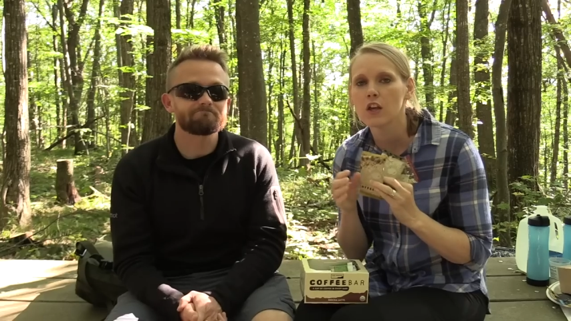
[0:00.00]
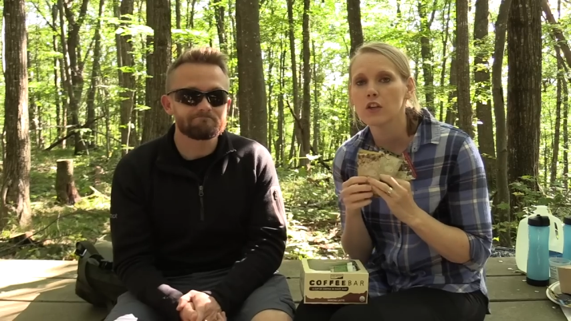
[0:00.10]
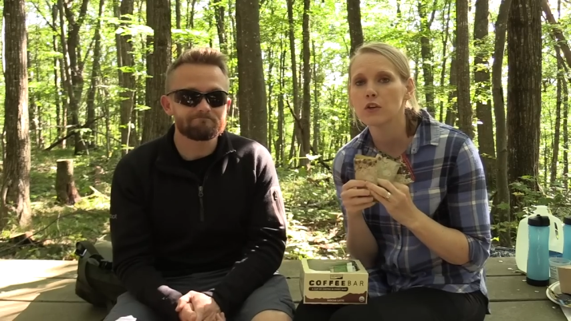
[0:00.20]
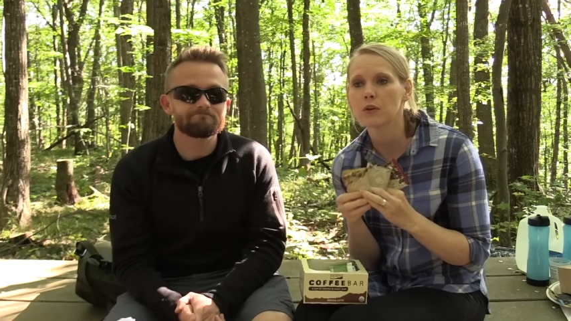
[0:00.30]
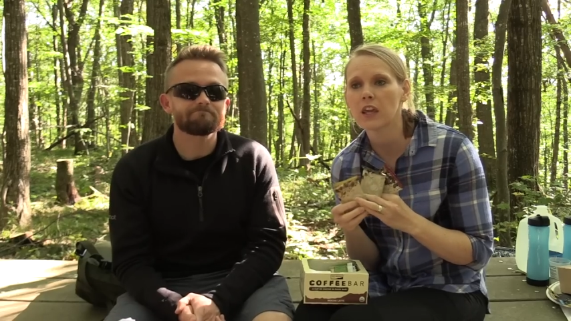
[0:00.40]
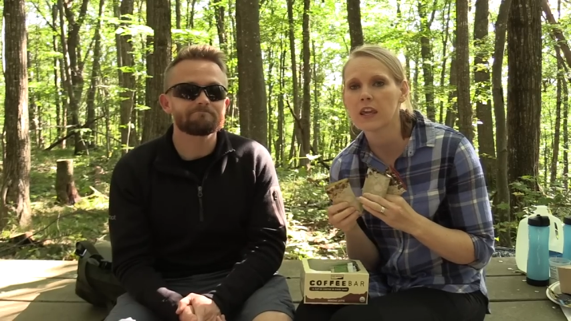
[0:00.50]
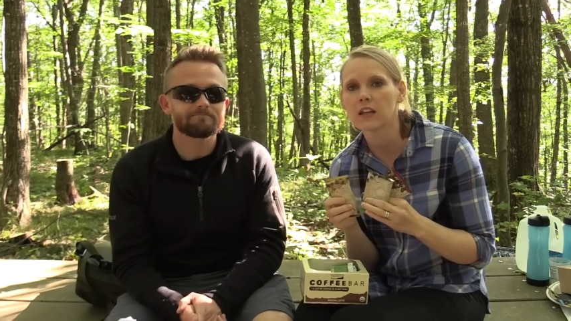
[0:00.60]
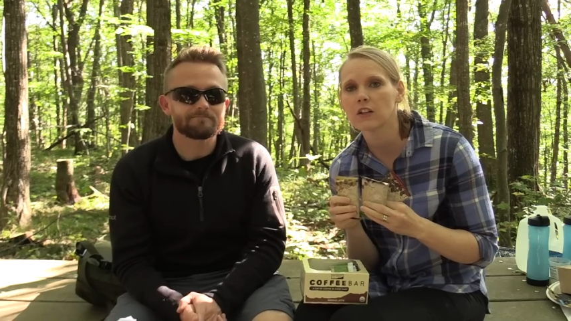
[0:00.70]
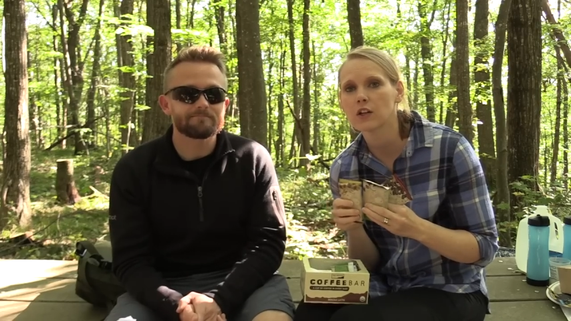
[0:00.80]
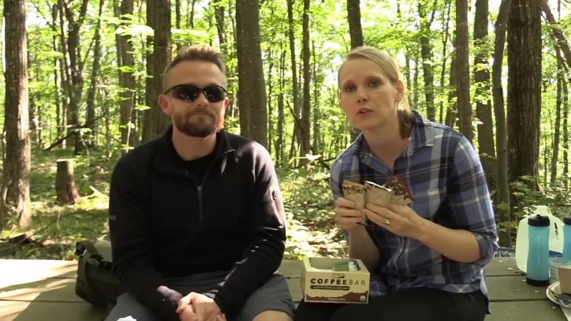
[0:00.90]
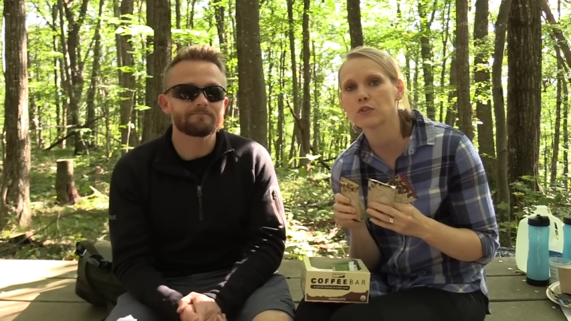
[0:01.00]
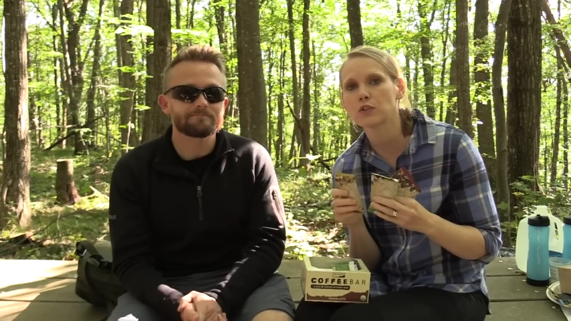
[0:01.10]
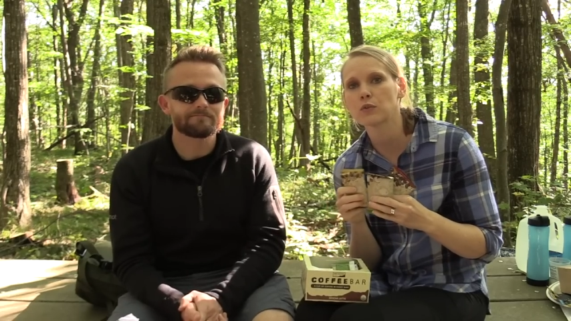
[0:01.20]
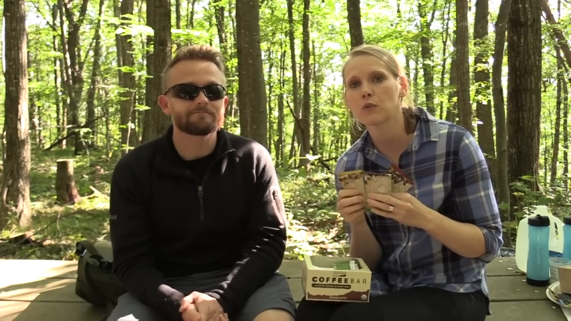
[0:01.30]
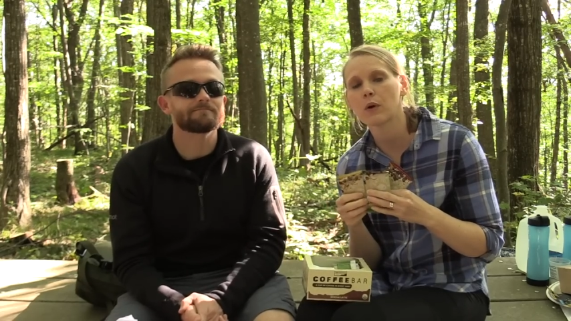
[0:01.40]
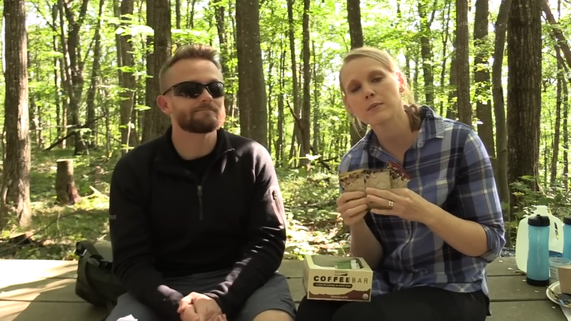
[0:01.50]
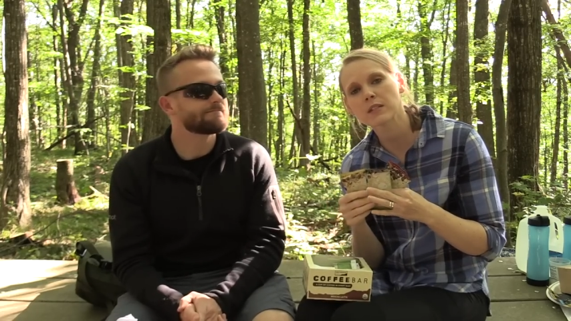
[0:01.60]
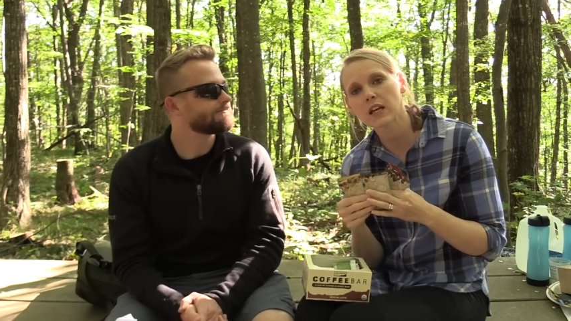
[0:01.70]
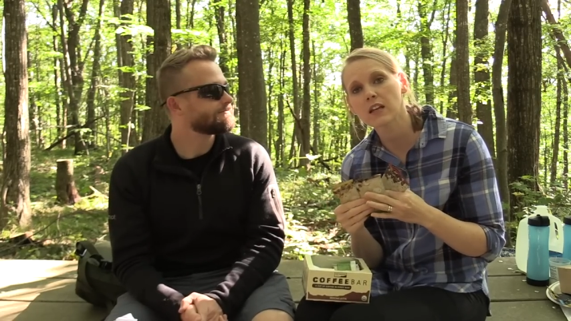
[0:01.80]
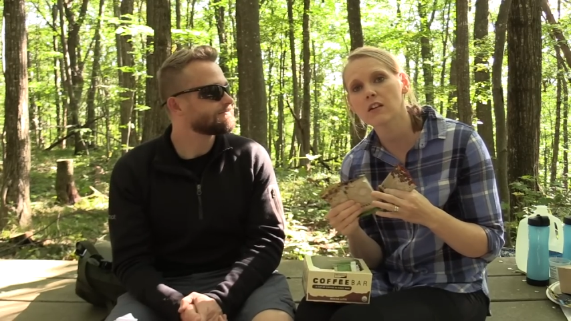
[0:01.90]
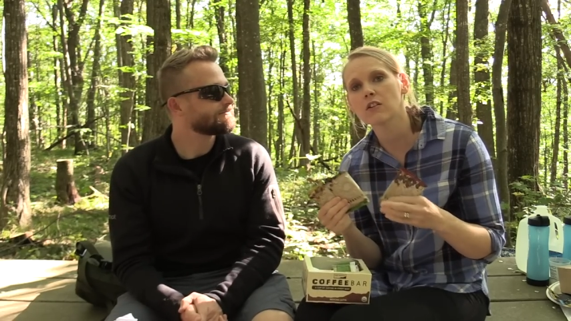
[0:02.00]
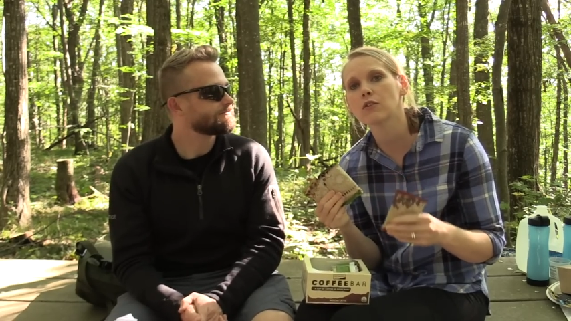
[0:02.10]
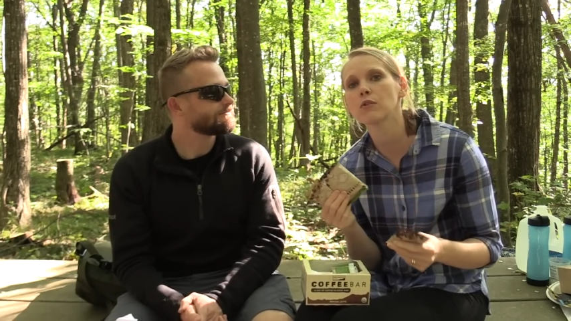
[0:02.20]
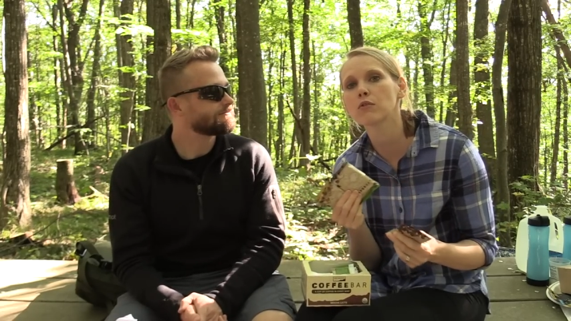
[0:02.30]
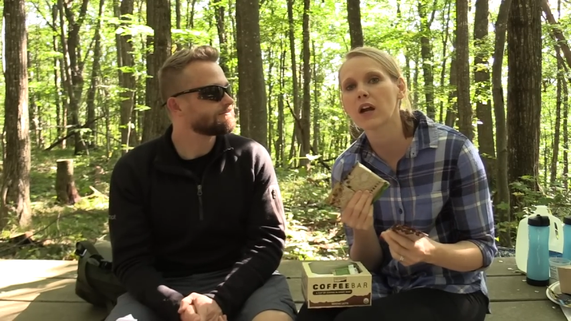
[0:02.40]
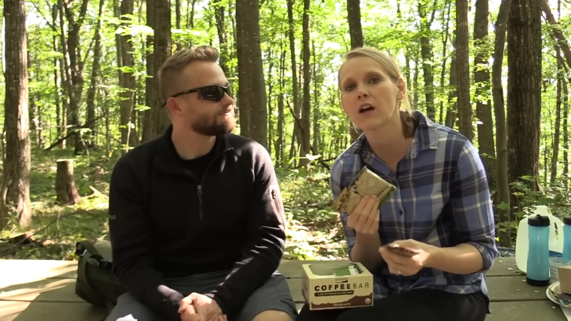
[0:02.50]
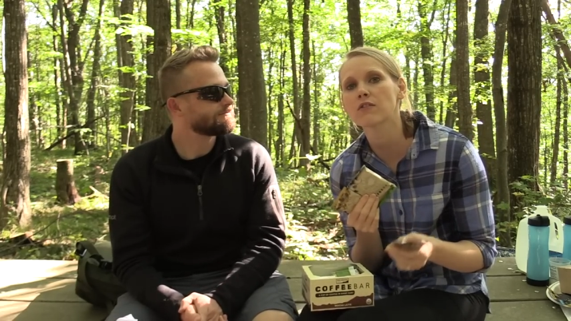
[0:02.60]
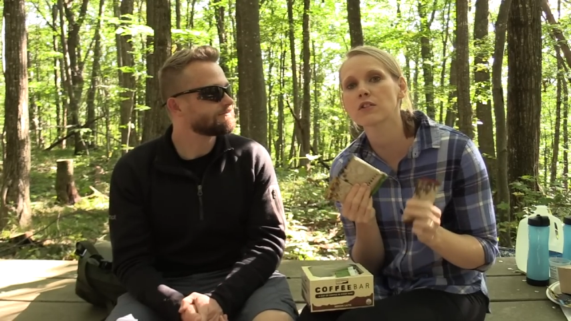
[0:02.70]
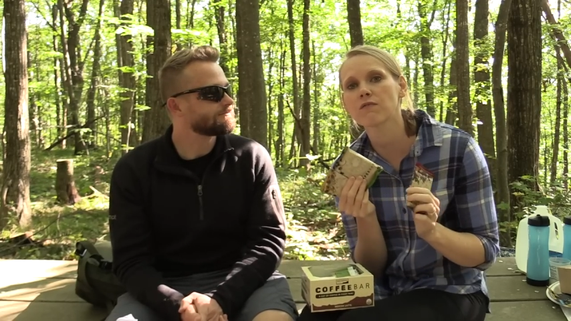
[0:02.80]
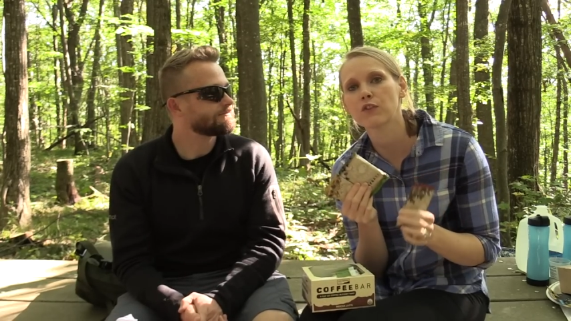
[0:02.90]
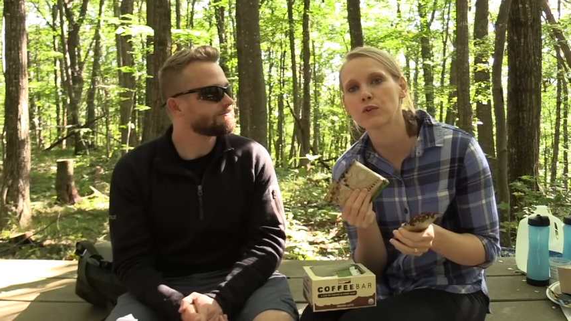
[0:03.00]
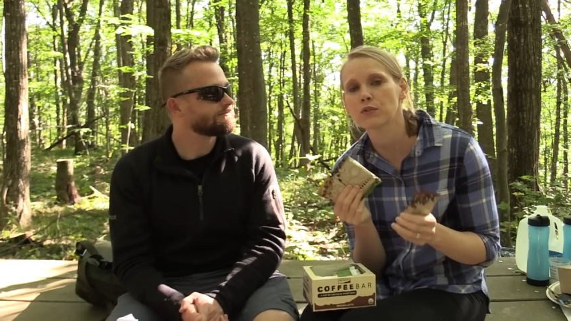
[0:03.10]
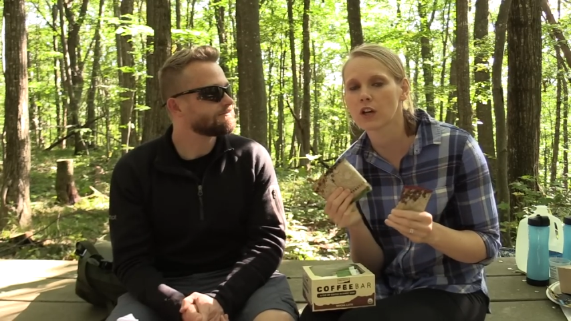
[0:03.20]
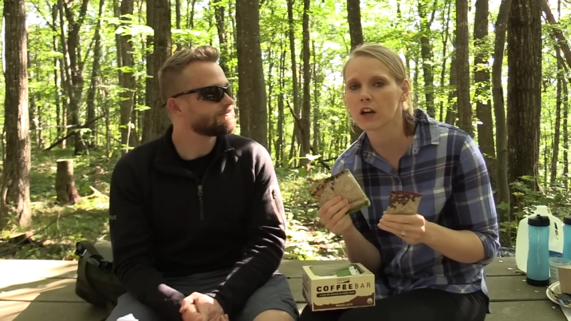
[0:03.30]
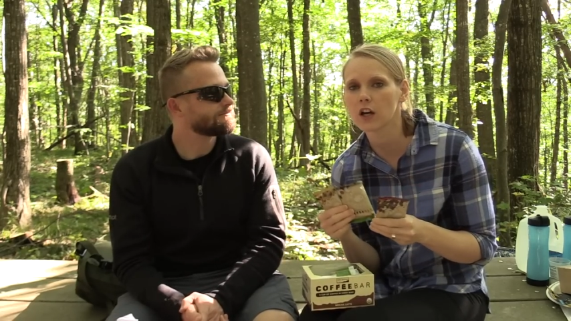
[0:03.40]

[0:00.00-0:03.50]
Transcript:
Speaker 1: You can go to the website, new grounds food dot